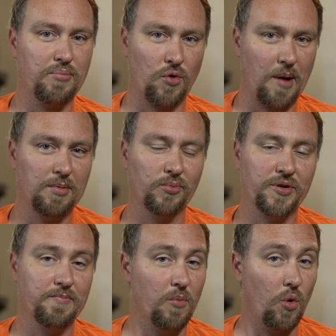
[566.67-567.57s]

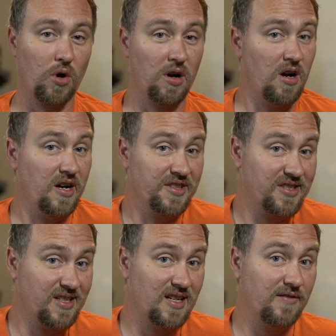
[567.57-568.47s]
probably more
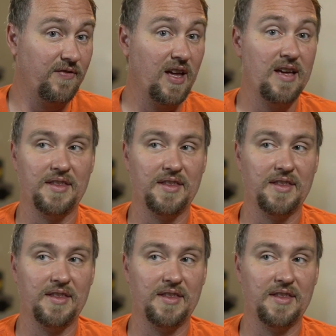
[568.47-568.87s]
unsafe